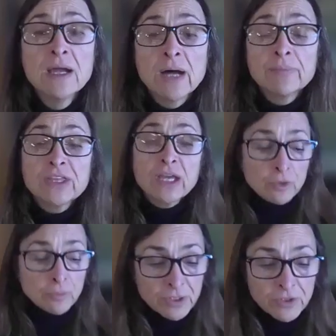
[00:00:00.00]
The
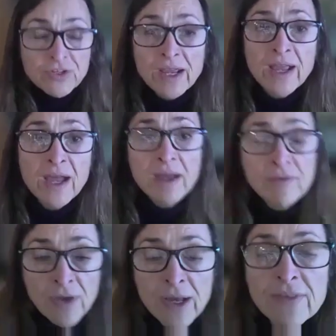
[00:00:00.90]
other bills I
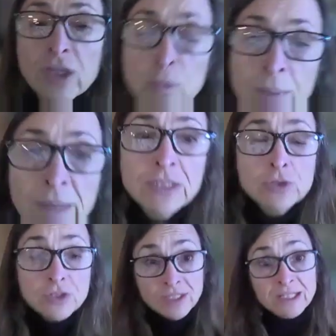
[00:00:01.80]
have that you may be
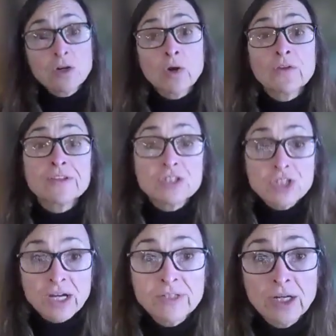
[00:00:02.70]
interested in are the
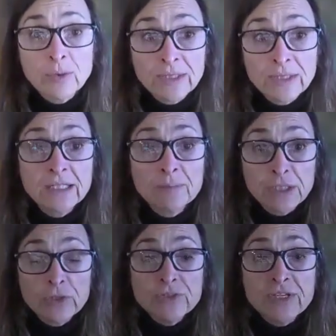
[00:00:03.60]
childcare related
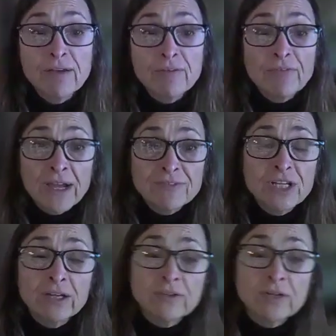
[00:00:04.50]
bills. I have 5
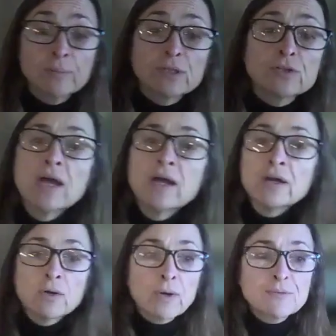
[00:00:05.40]
childcare bills.
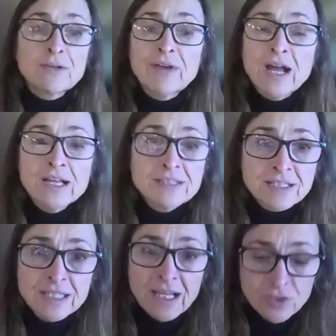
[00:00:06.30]
Representative
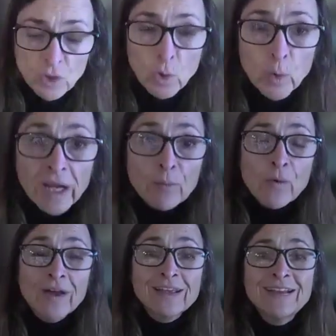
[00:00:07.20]
Isaacsohn has a great
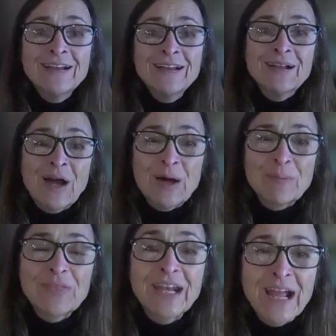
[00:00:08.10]
one
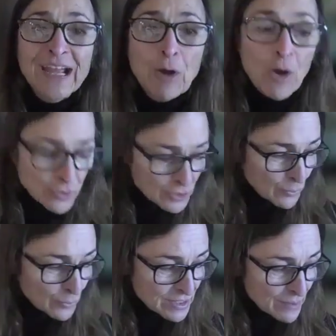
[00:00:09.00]
that I
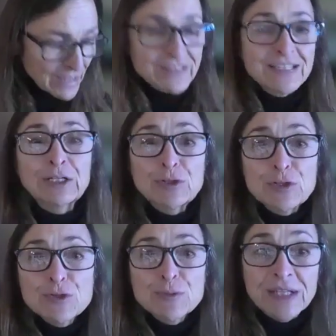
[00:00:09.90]
also was about to
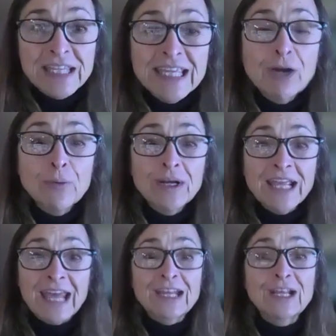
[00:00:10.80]
introduce, but he
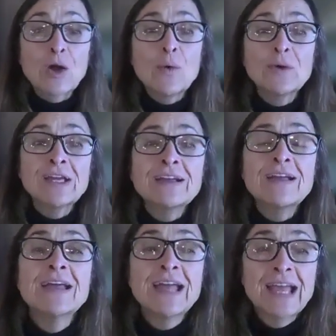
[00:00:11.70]
already had it going.
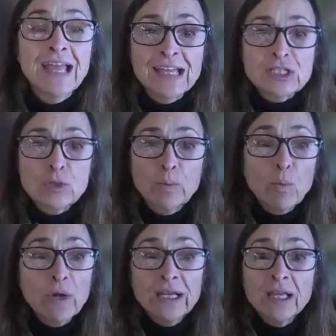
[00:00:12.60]
And so we
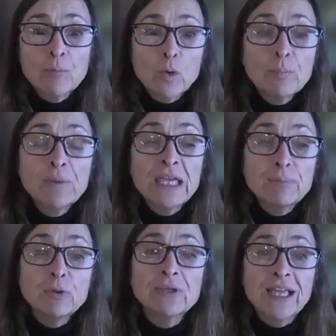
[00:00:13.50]
want to get more
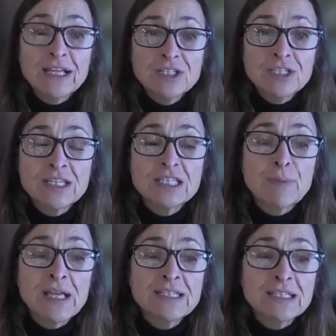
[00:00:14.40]
people engaged in this
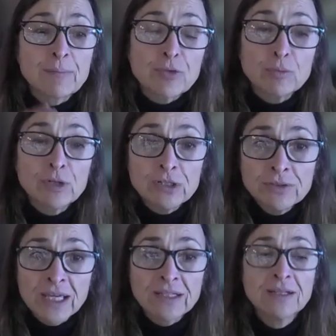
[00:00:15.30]
space. And I'm
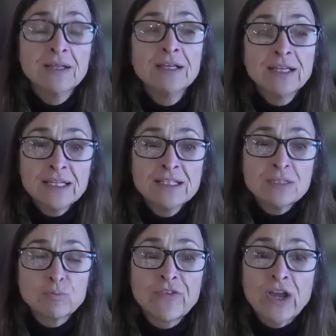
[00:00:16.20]
thrilled that
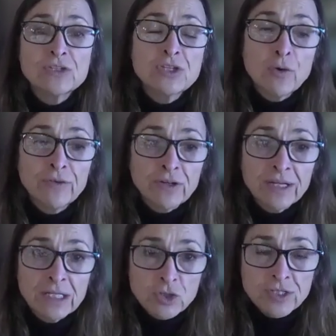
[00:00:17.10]
he's so
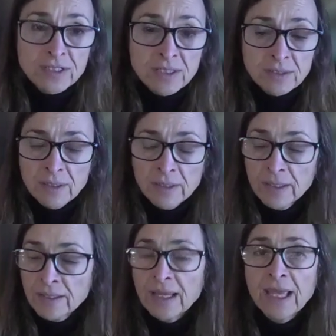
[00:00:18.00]
very interested
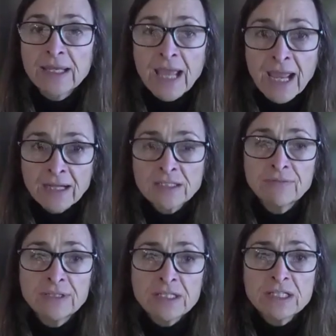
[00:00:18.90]
and
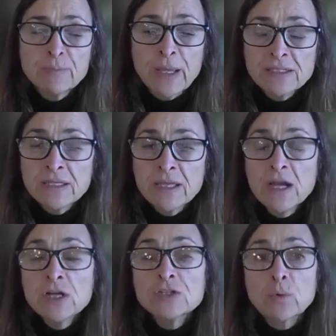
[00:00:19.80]
active in this space.
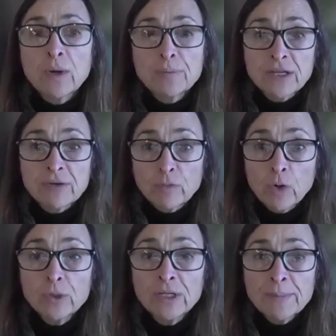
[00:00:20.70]
So Representative
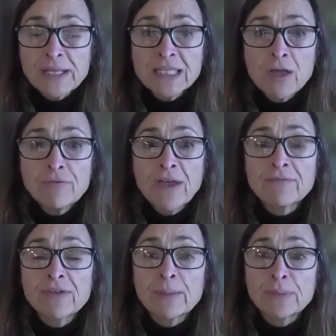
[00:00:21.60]
Romer and I myself
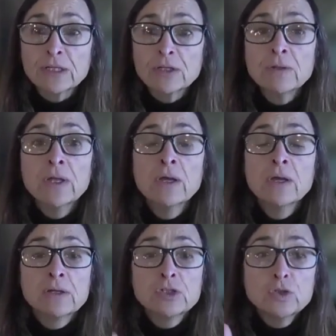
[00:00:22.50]
have a bill
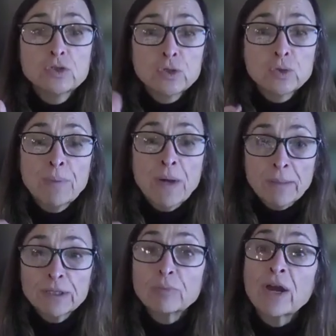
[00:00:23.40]
to do
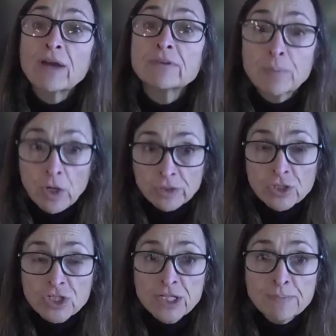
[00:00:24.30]
public-private
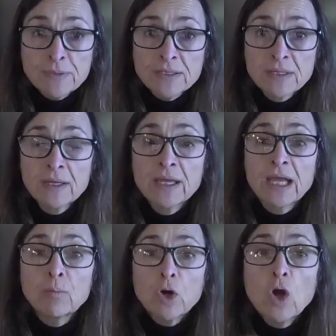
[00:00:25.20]
partnerships.
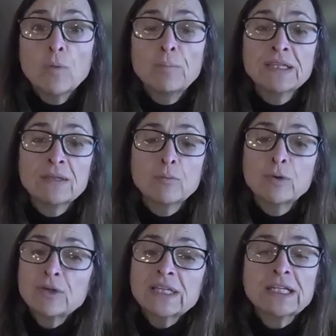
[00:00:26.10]
And we're hoping, we
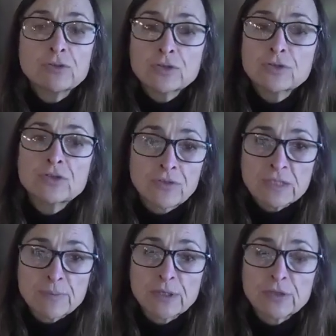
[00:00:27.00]
really introduced all
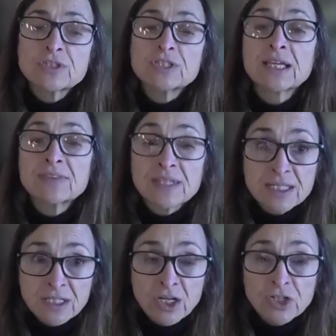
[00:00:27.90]
these bills to get the
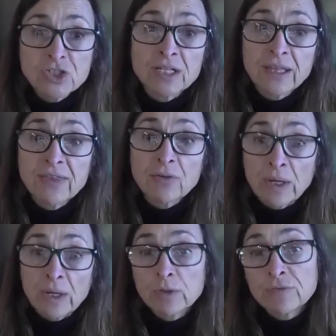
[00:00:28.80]
discussion and lay the
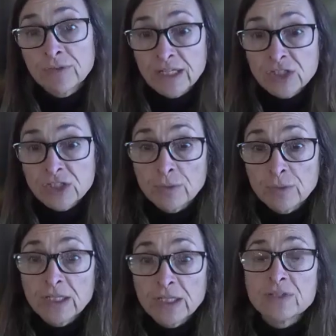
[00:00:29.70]
groundwork for next year,
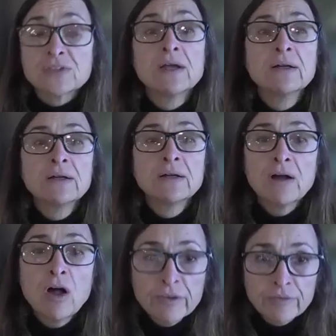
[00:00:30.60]
because
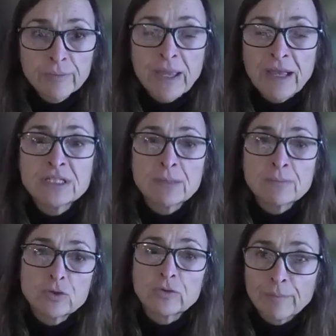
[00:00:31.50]
all of them have some
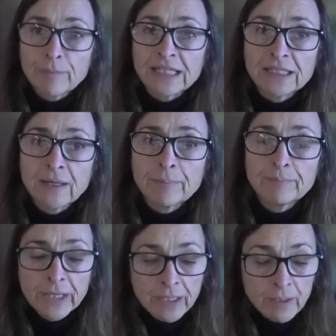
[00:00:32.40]
sort of money in them.